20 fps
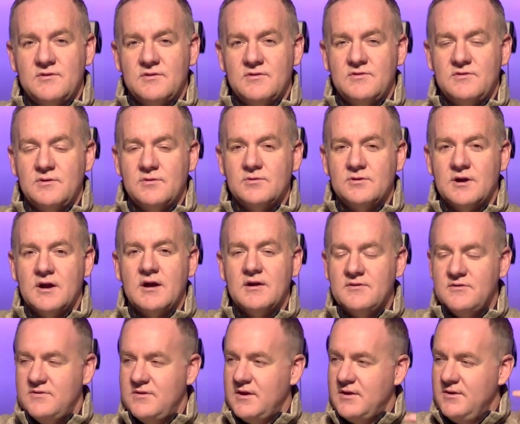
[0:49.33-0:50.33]
And so God
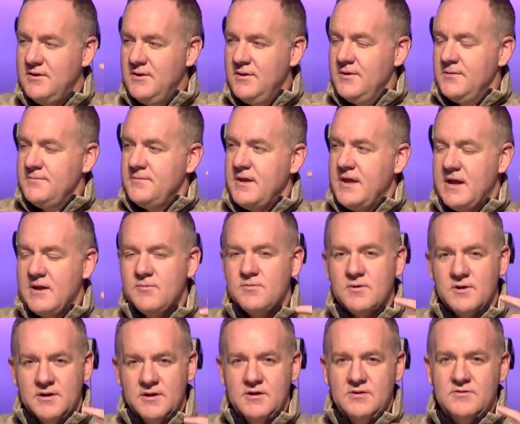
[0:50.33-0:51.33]
said, I
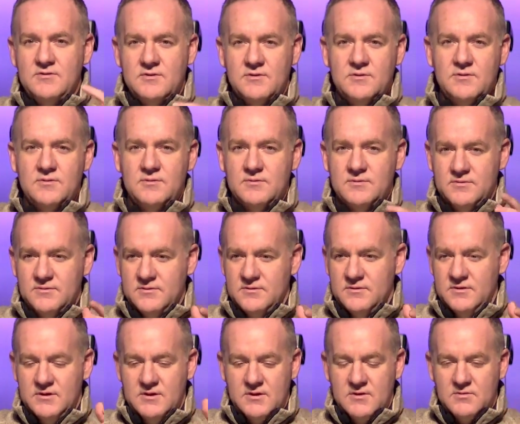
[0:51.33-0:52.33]
want you to,
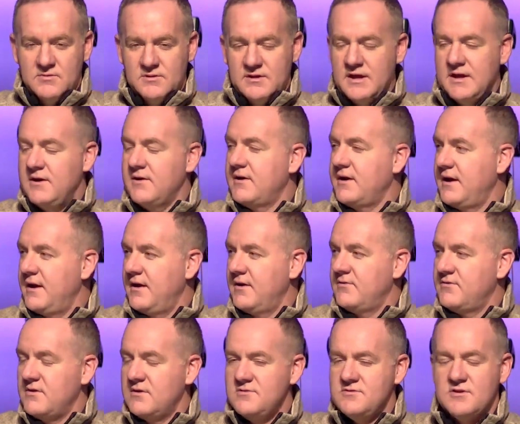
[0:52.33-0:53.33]
you know, lay your
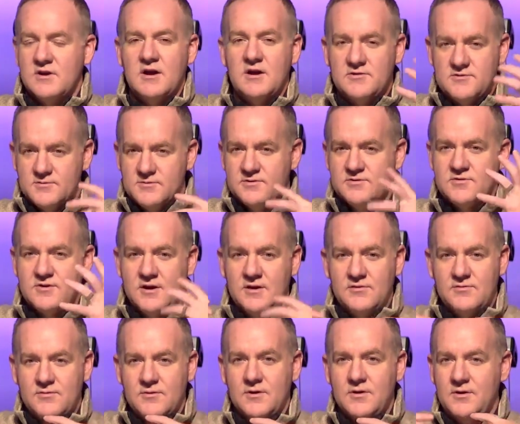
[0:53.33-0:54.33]
hands on Joshua,
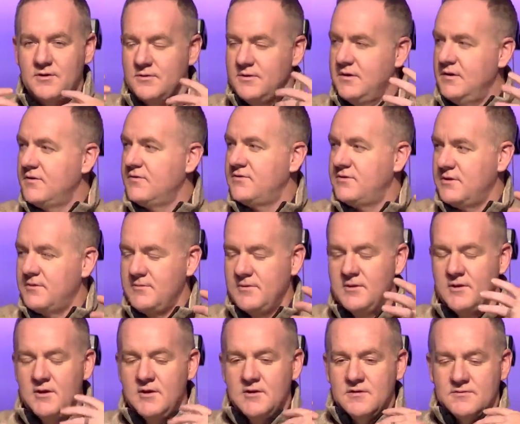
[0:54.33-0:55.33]
transfer your leadership
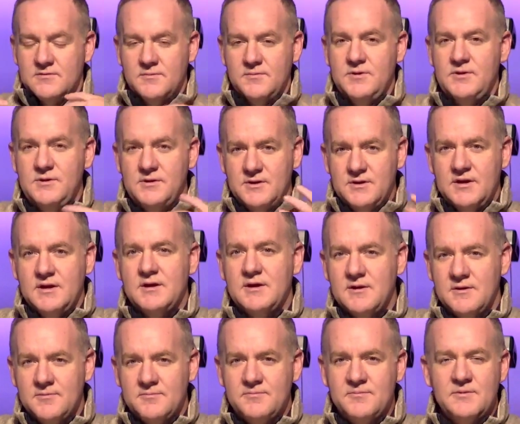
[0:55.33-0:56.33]
from you to
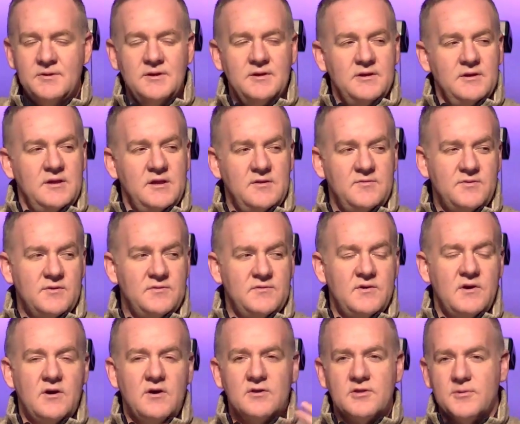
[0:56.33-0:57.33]
him in front of
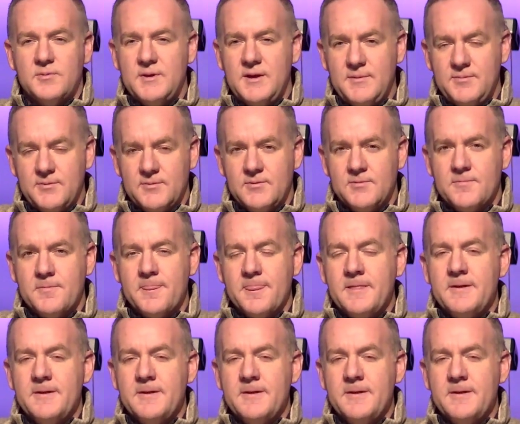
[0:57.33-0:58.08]
all the people.